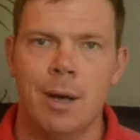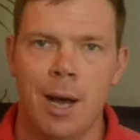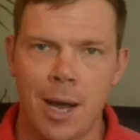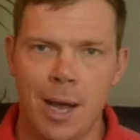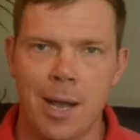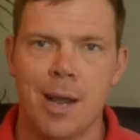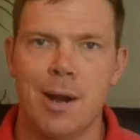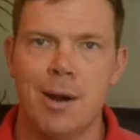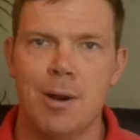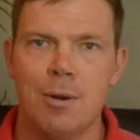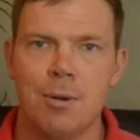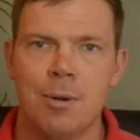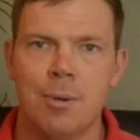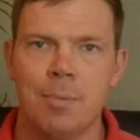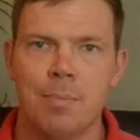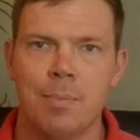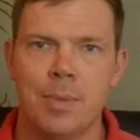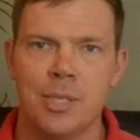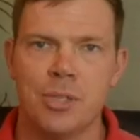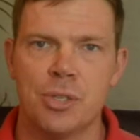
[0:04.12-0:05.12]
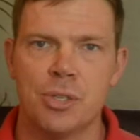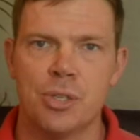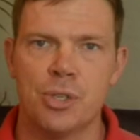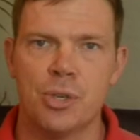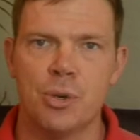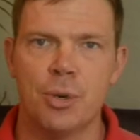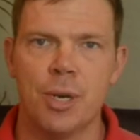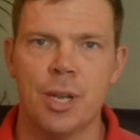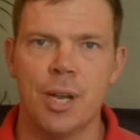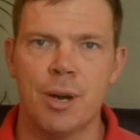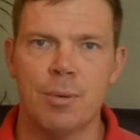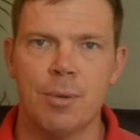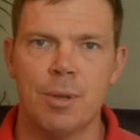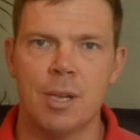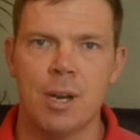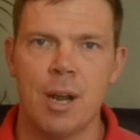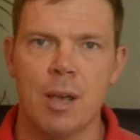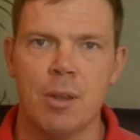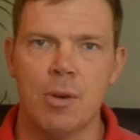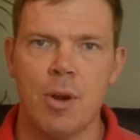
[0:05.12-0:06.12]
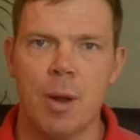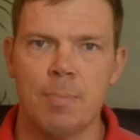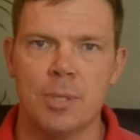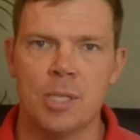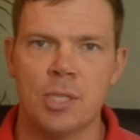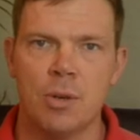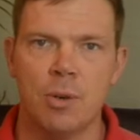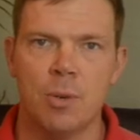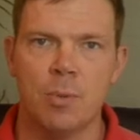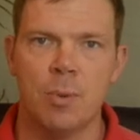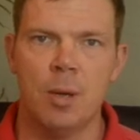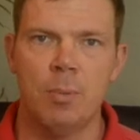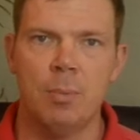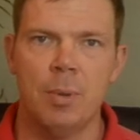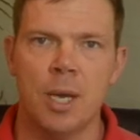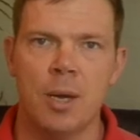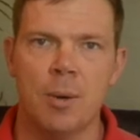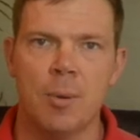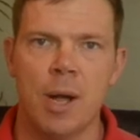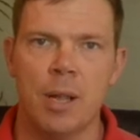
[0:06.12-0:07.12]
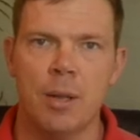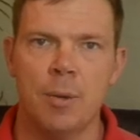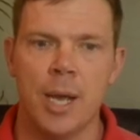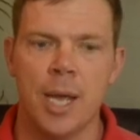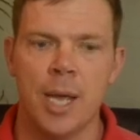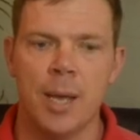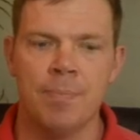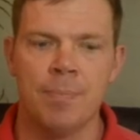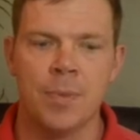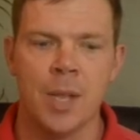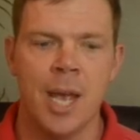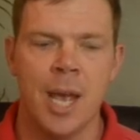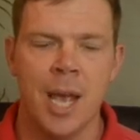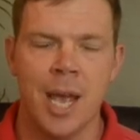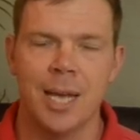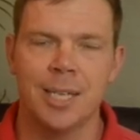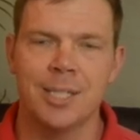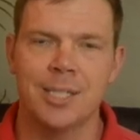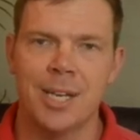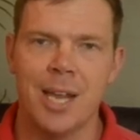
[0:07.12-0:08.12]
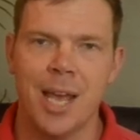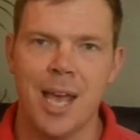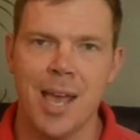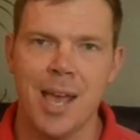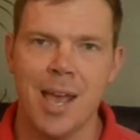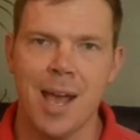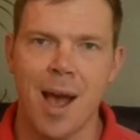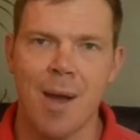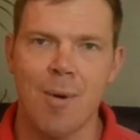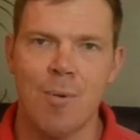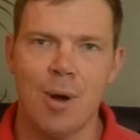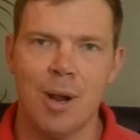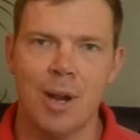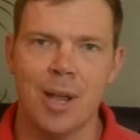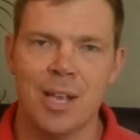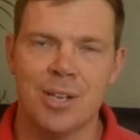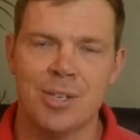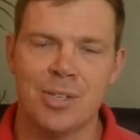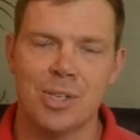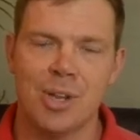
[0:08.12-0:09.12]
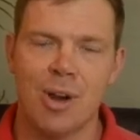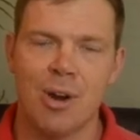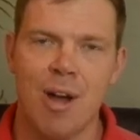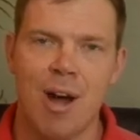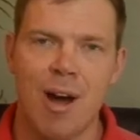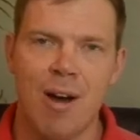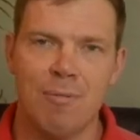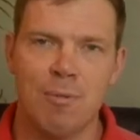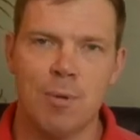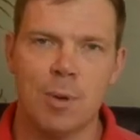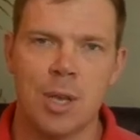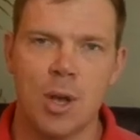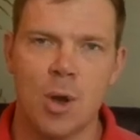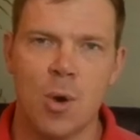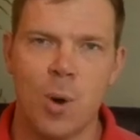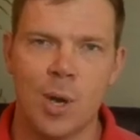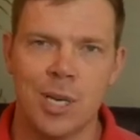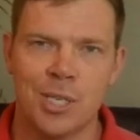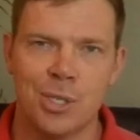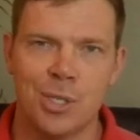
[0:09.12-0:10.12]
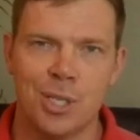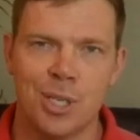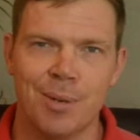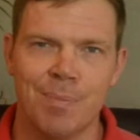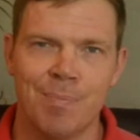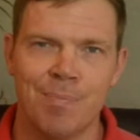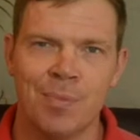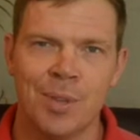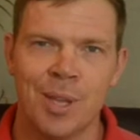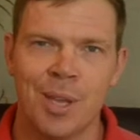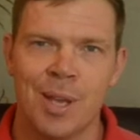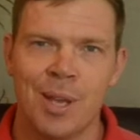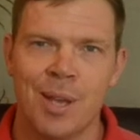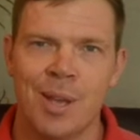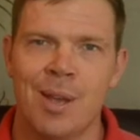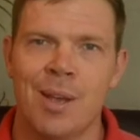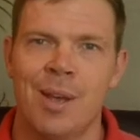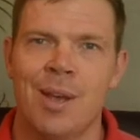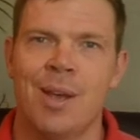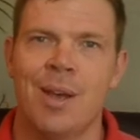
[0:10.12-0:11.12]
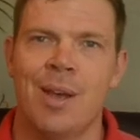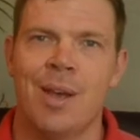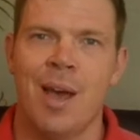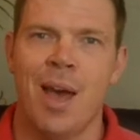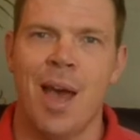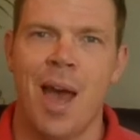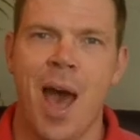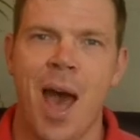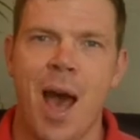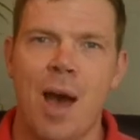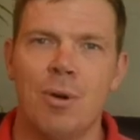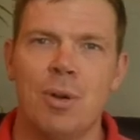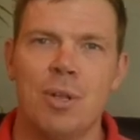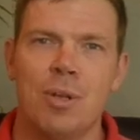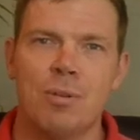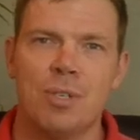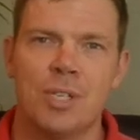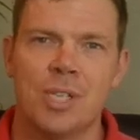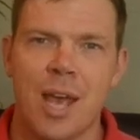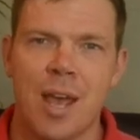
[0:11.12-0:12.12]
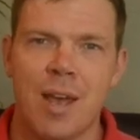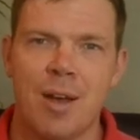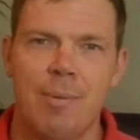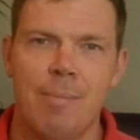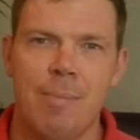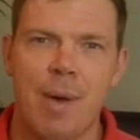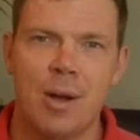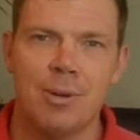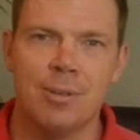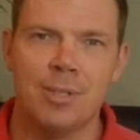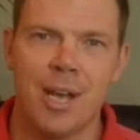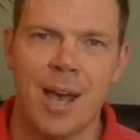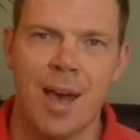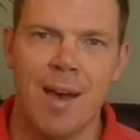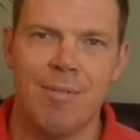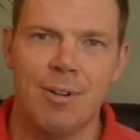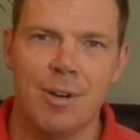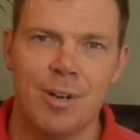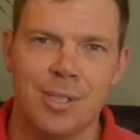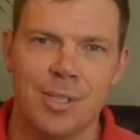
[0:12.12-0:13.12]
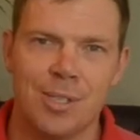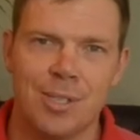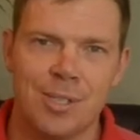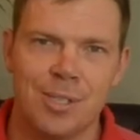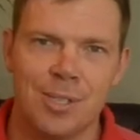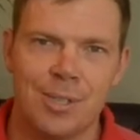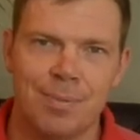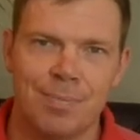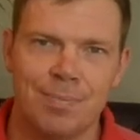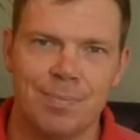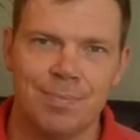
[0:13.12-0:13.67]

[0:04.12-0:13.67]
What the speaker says: Hi, Harold. Mr. Stuart here with another episode of Wellbeing Well Away. And today I want to start off with a question. How do you scale Mount Everest?